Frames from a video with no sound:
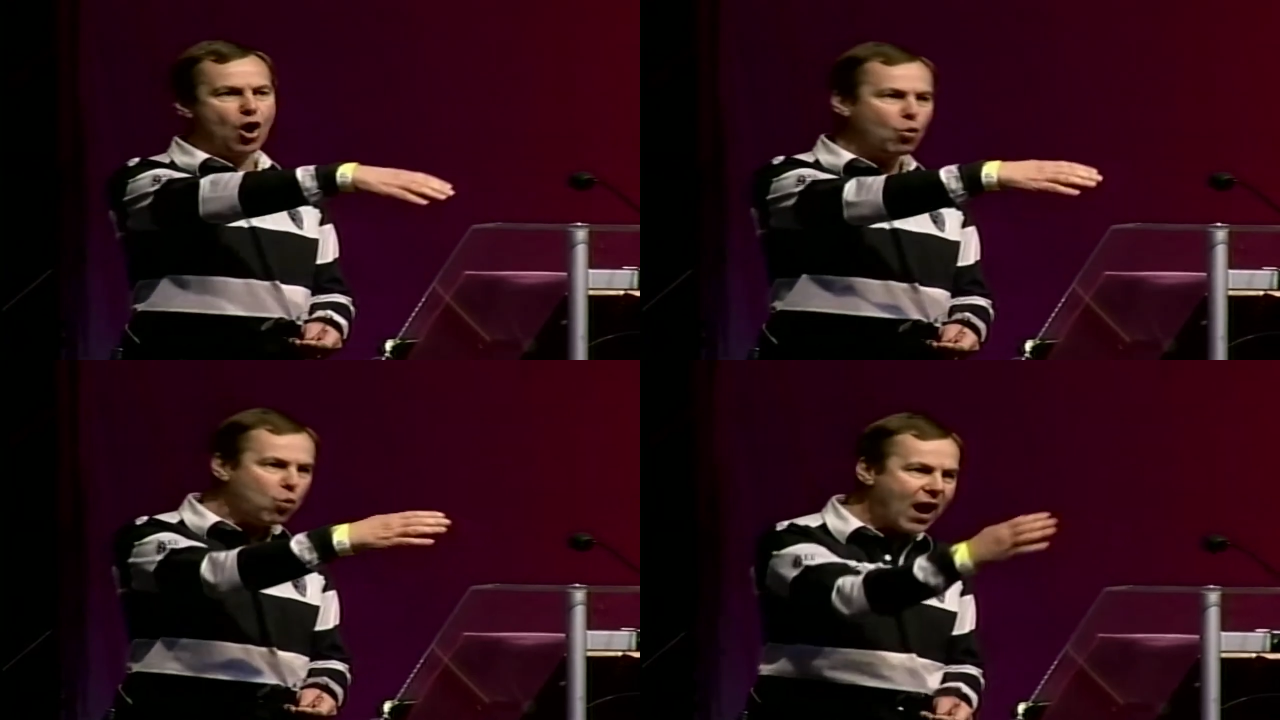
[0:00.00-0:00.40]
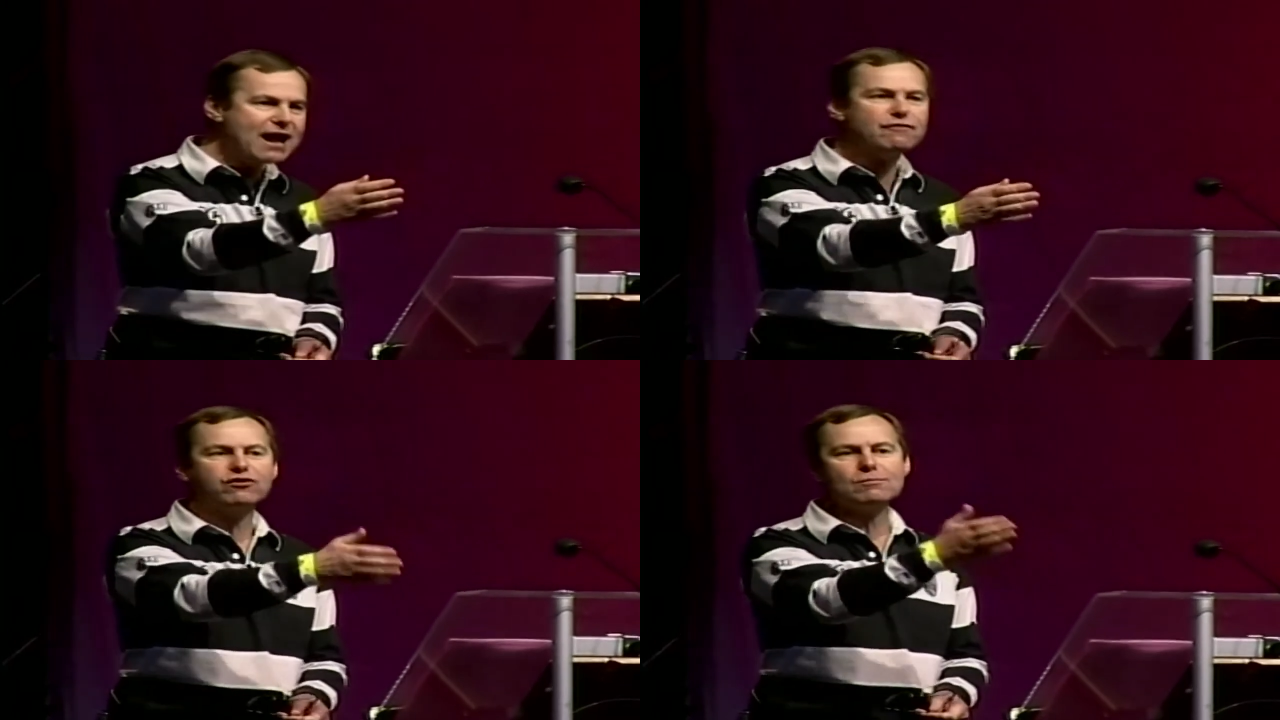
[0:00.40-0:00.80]

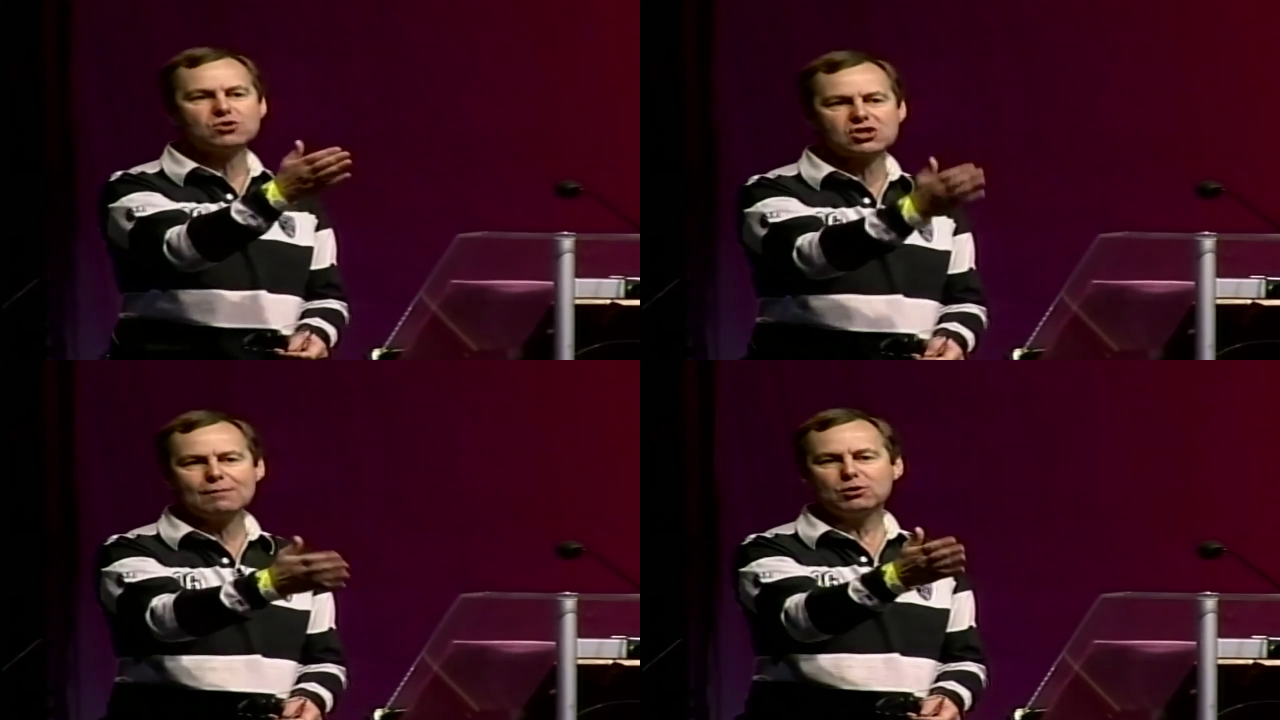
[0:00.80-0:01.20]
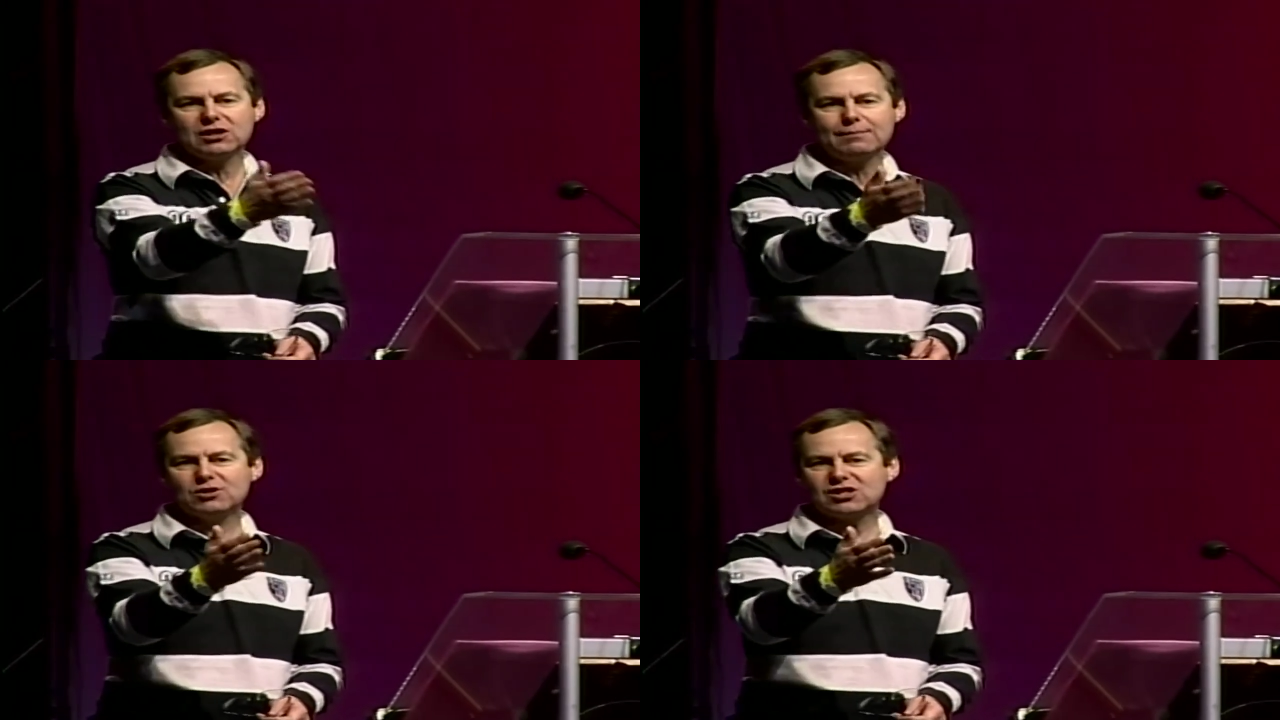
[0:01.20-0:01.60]
away from civil
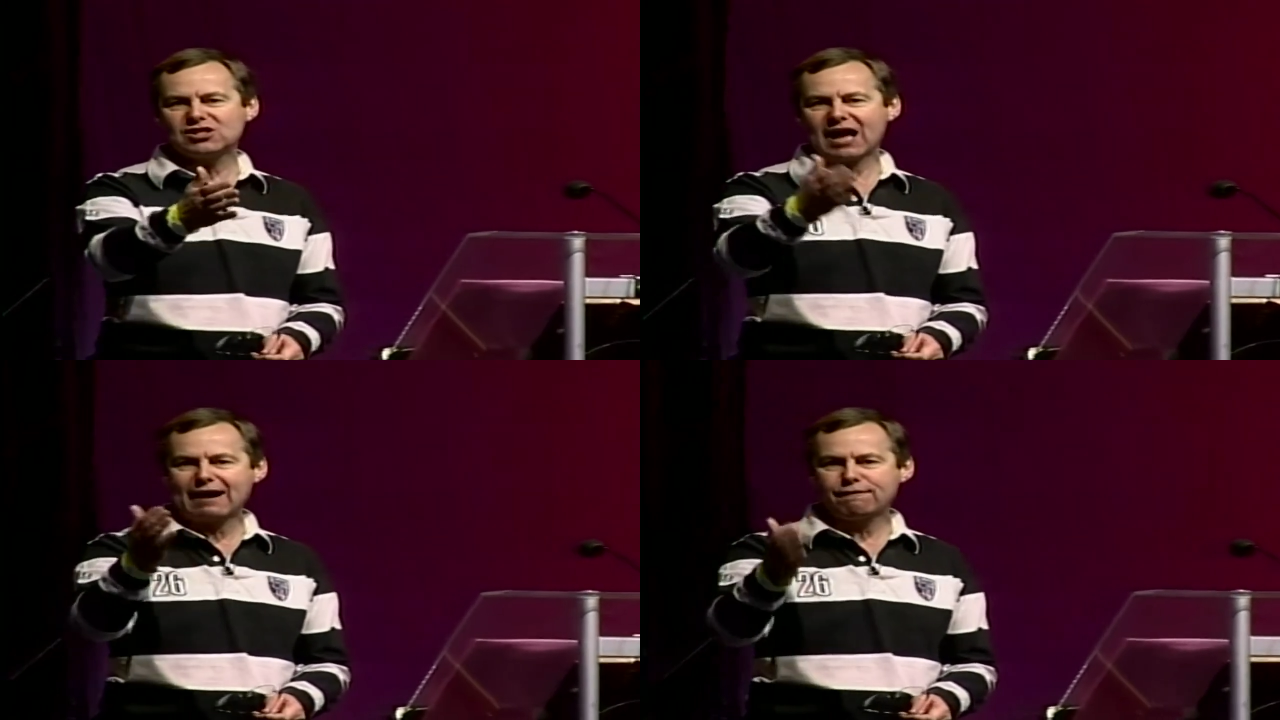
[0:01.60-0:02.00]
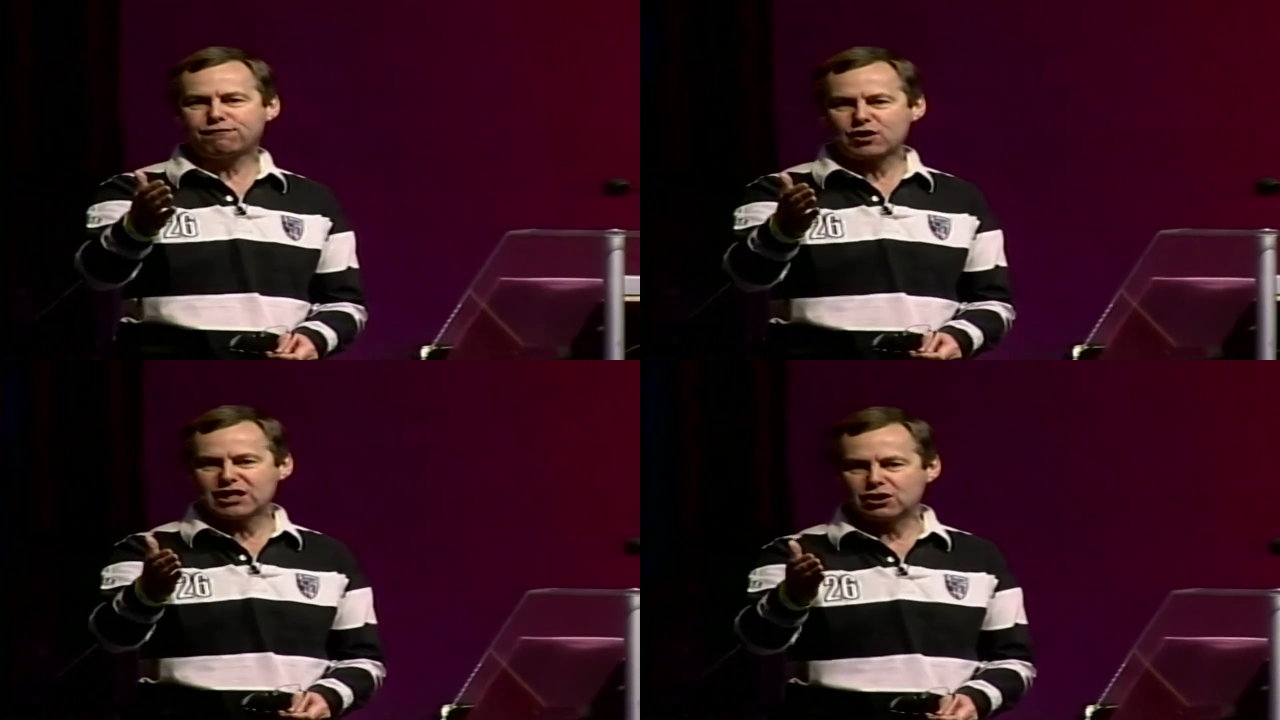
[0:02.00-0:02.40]
liberties and
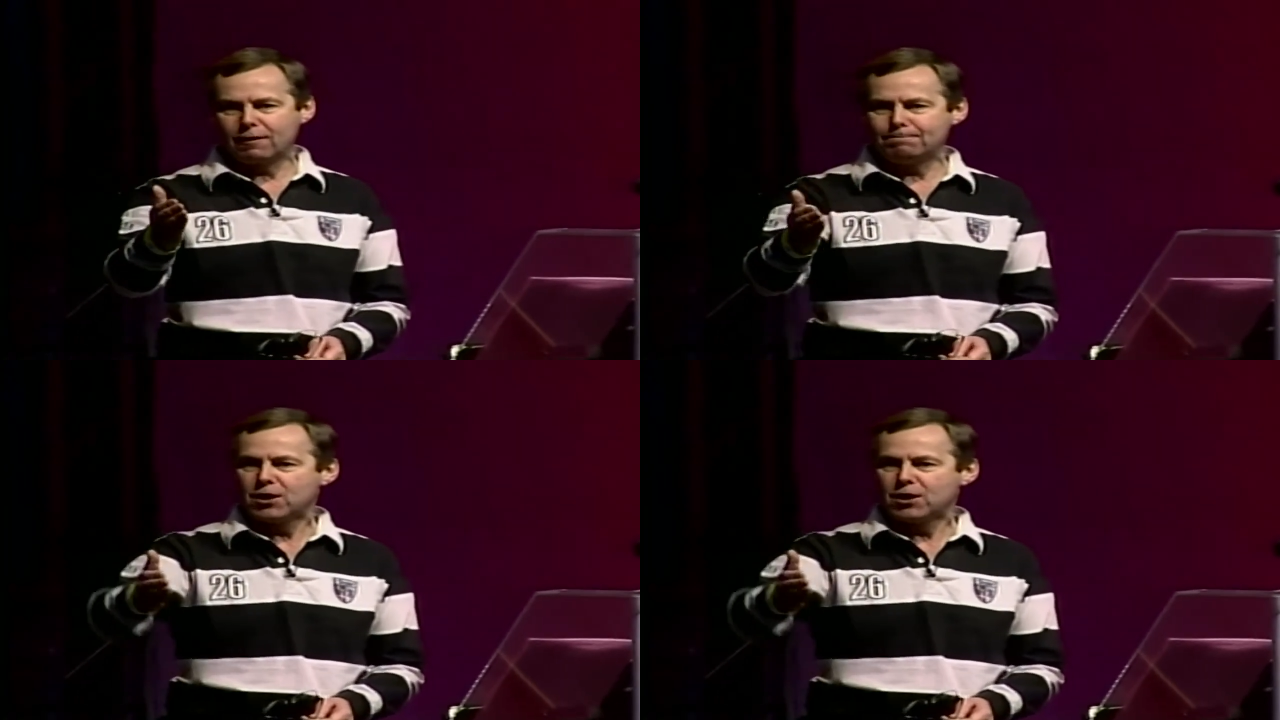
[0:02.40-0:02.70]
freedom